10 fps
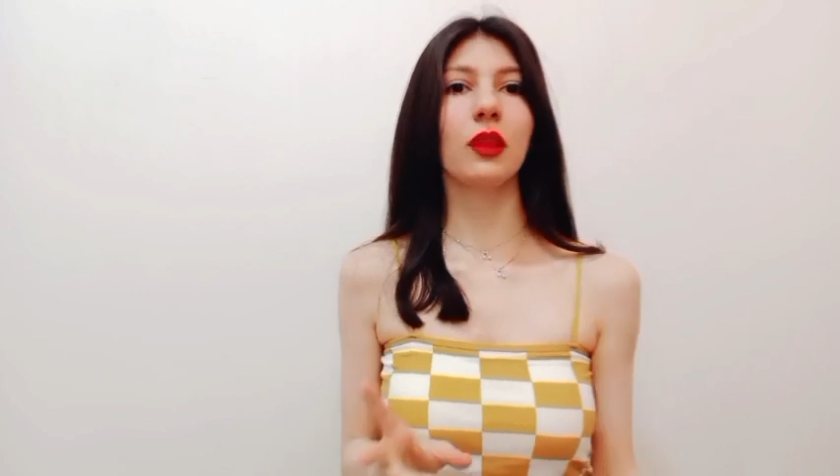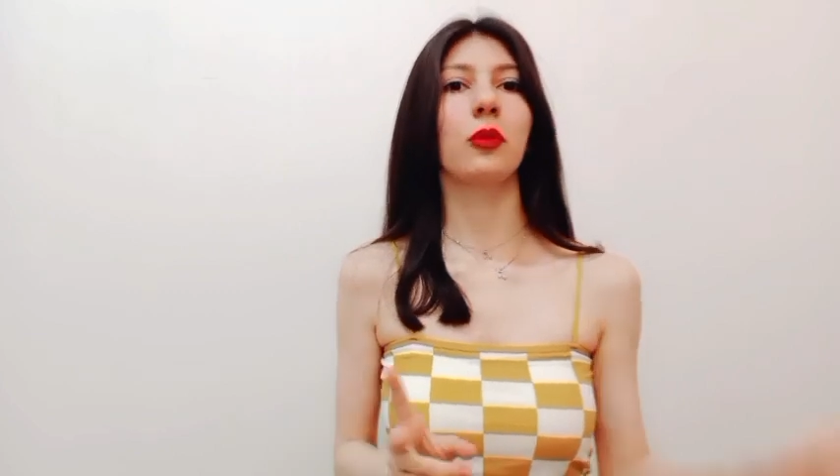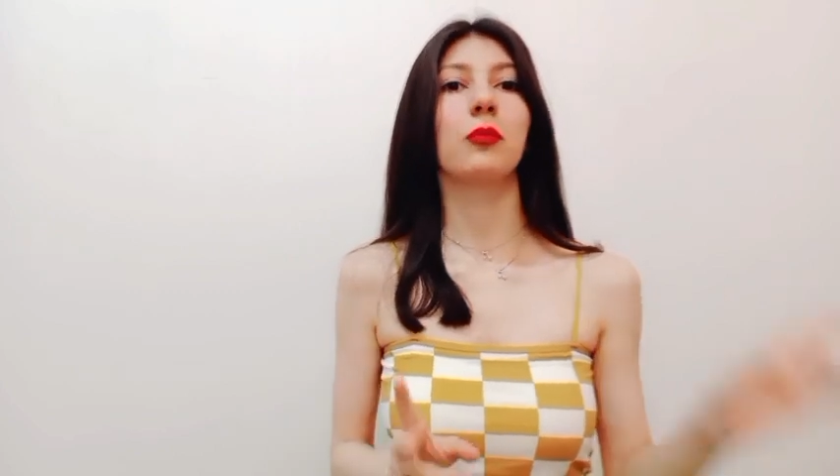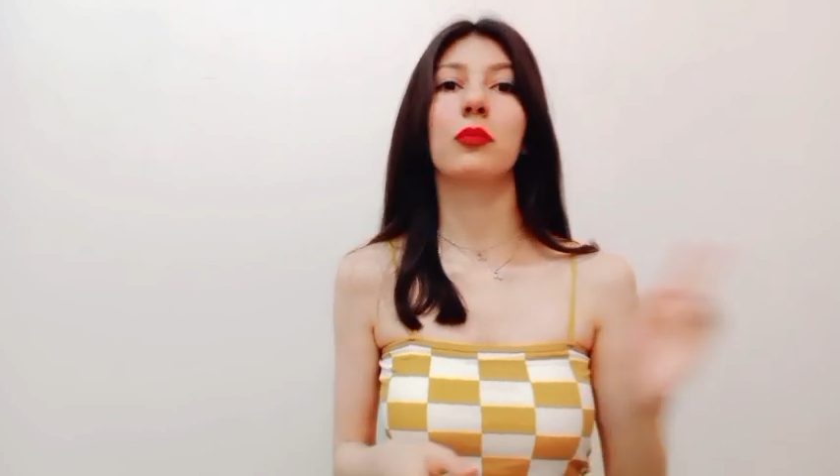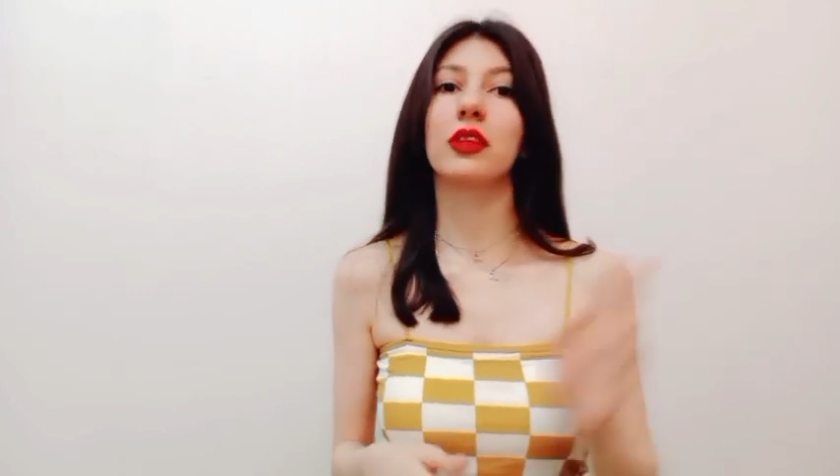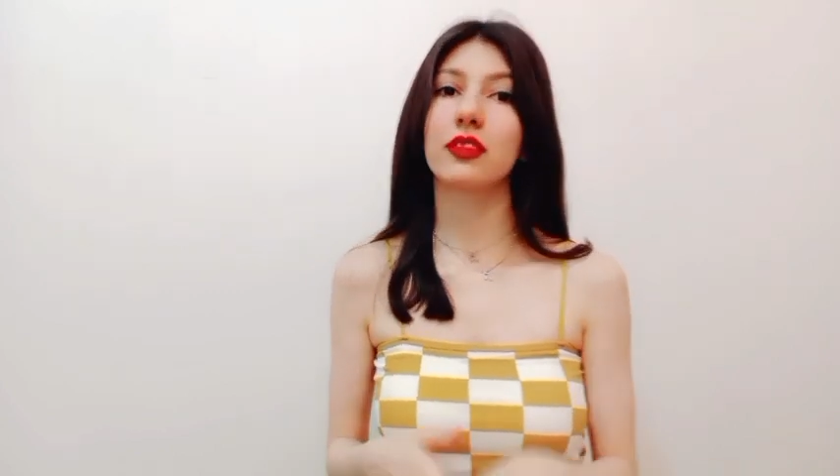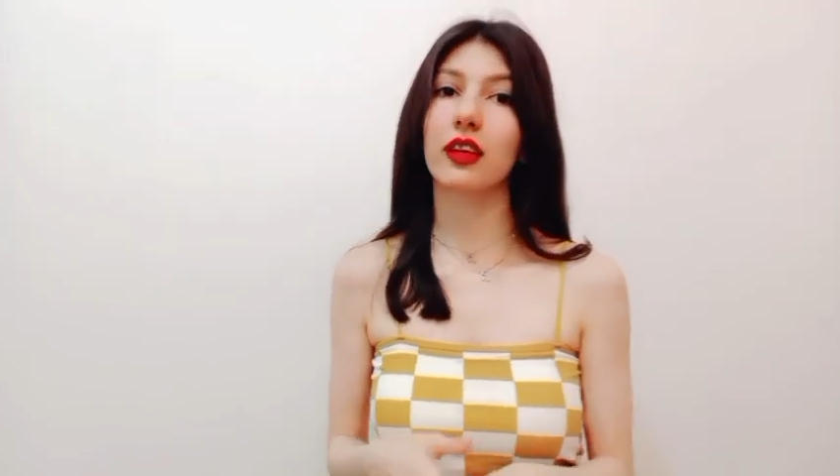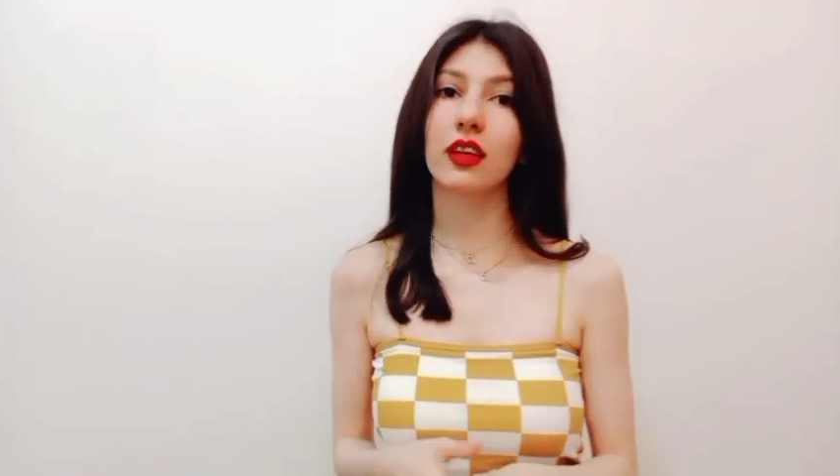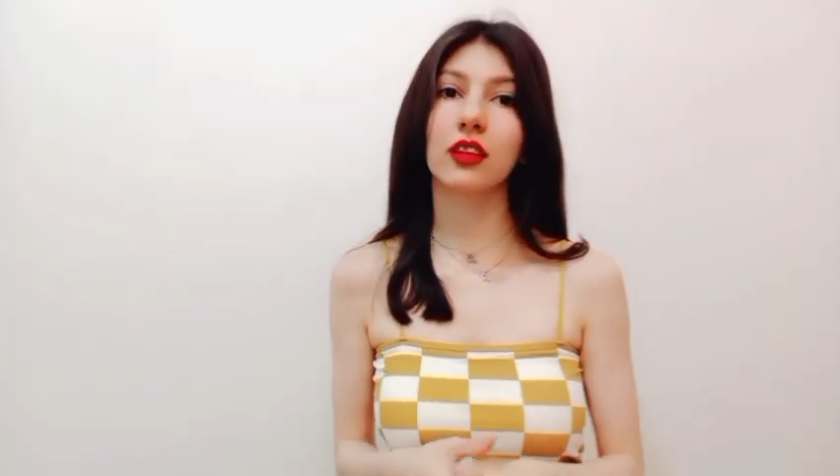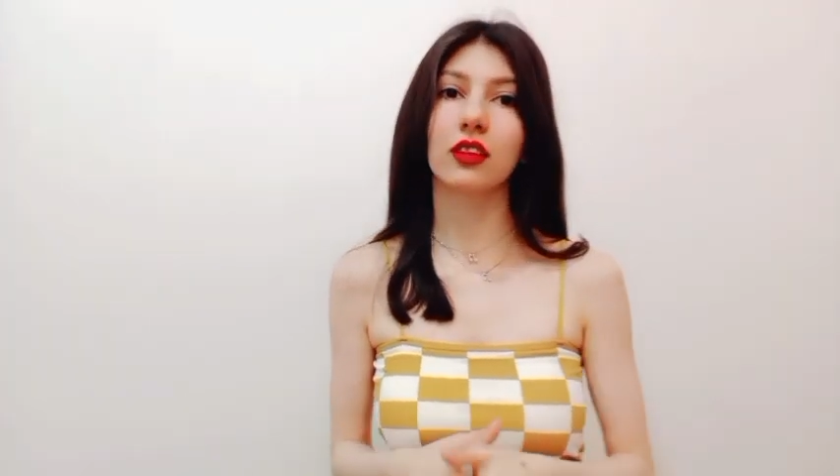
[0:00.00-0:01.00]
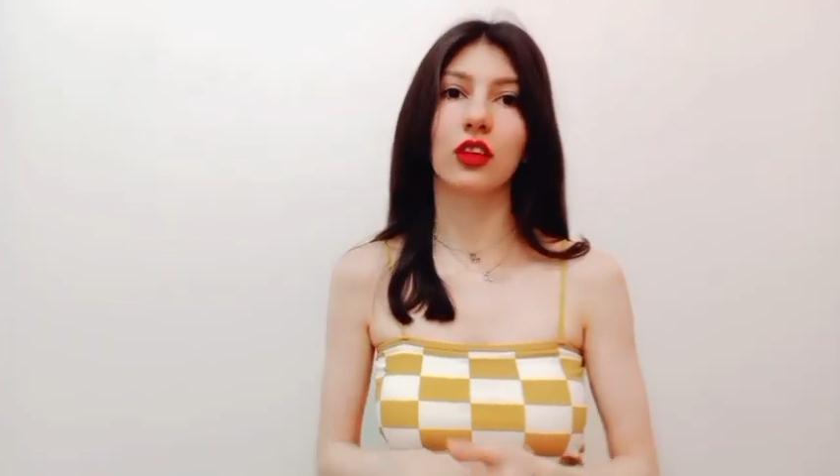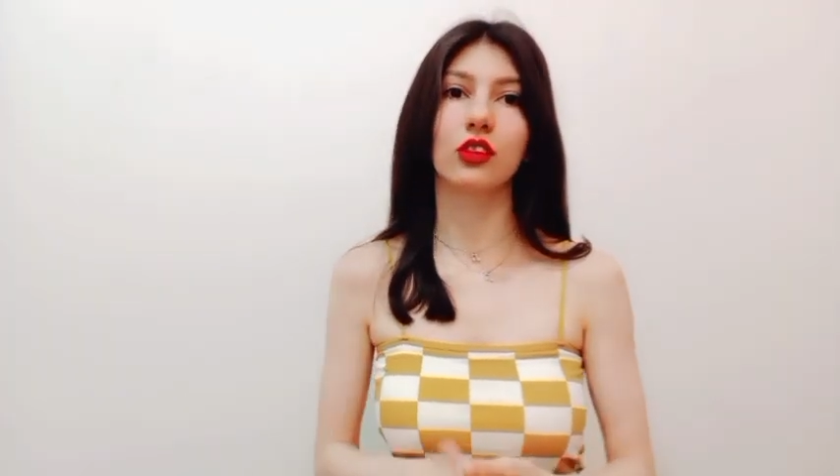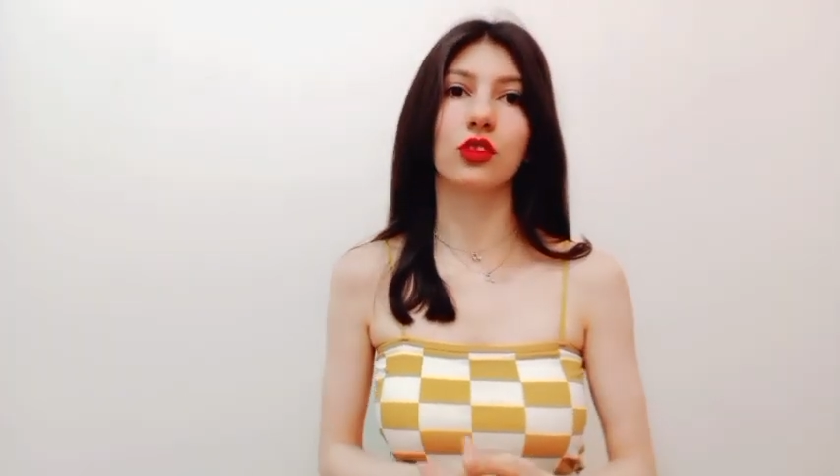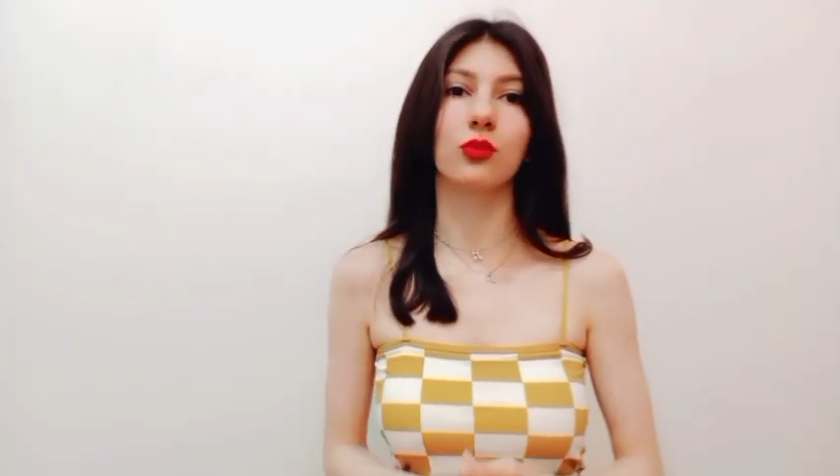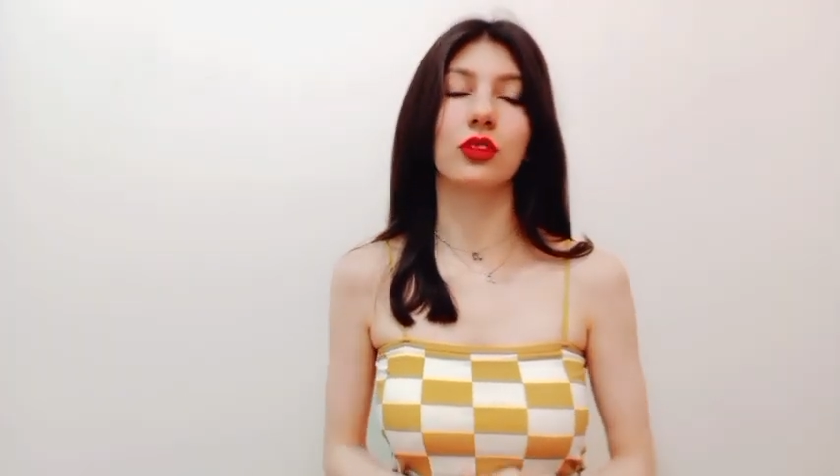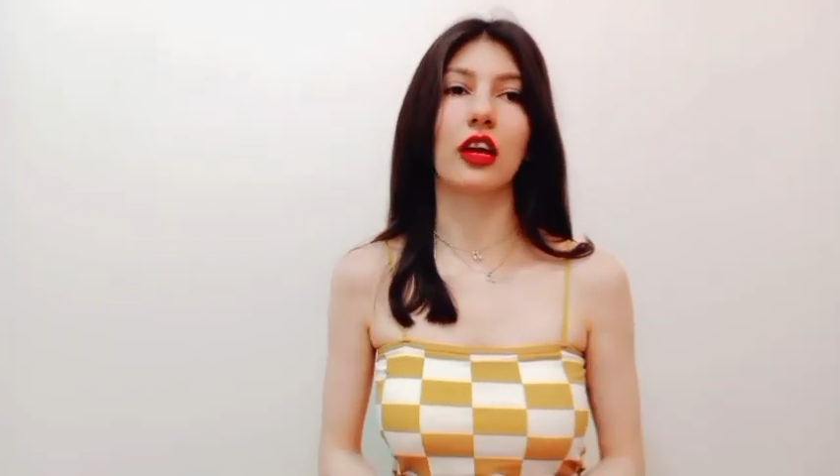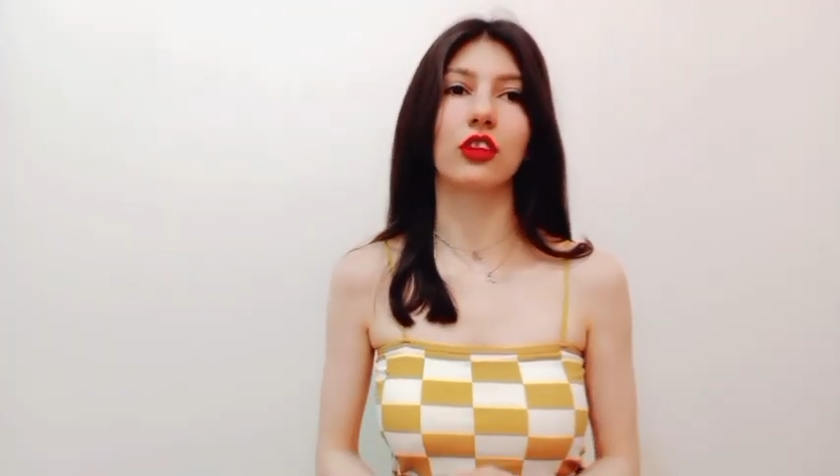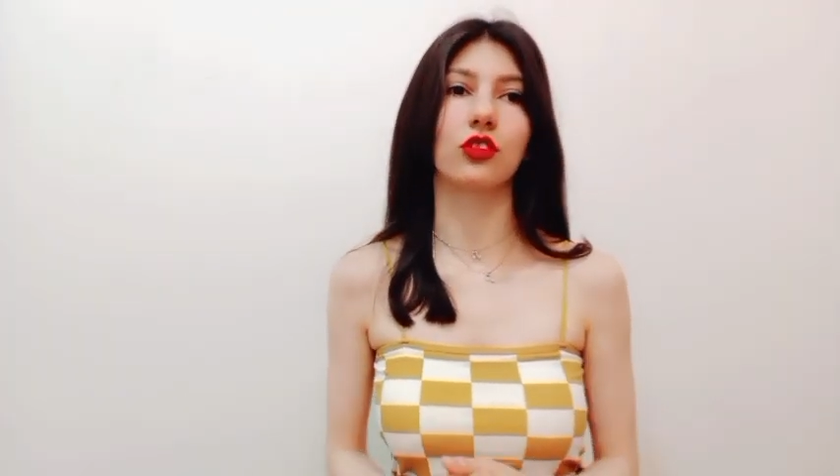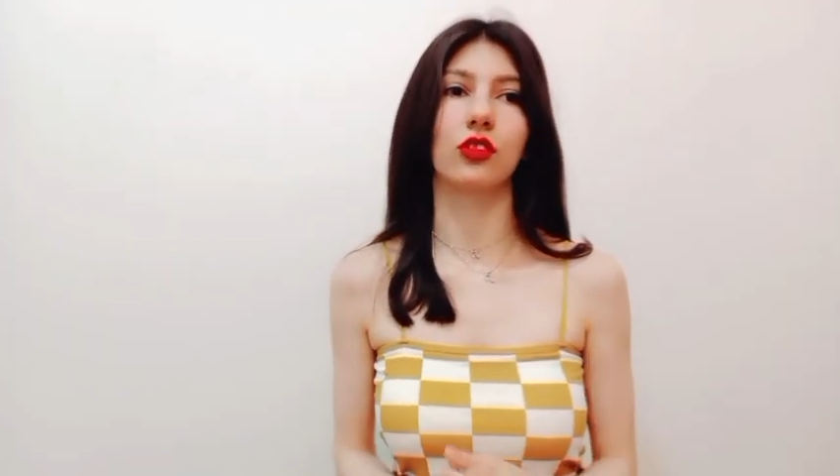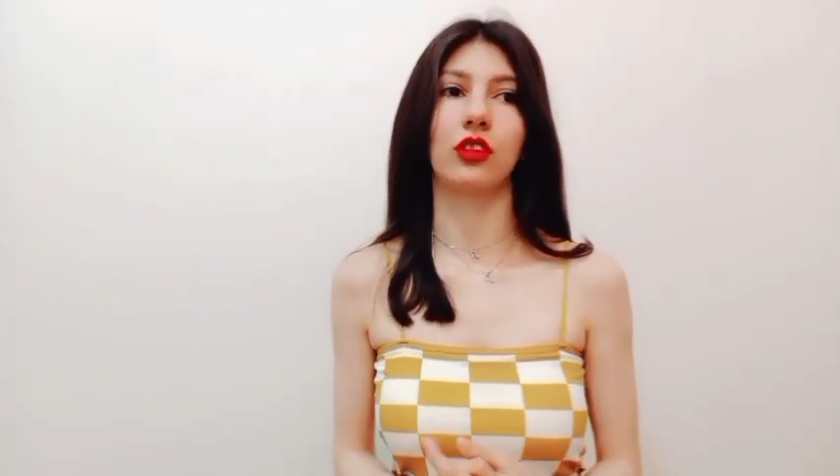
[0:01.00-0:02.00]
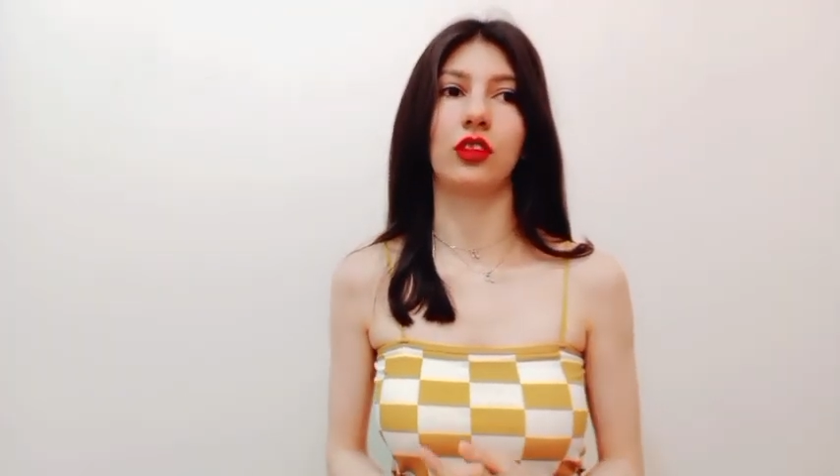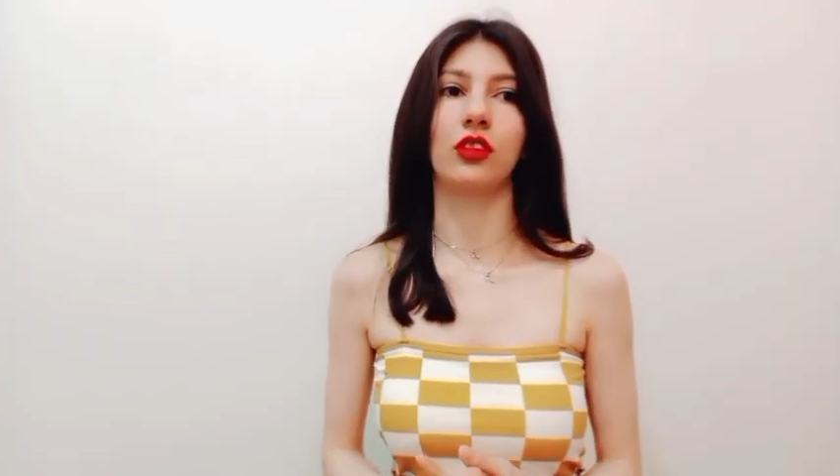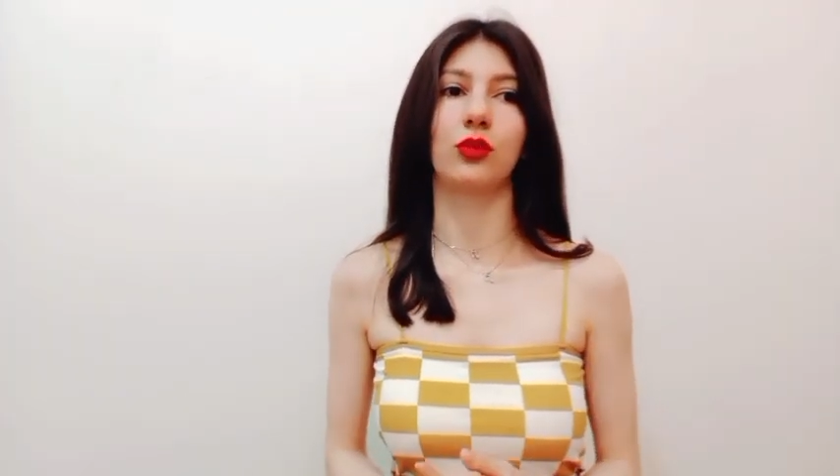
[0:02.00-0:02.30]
My second collection was actually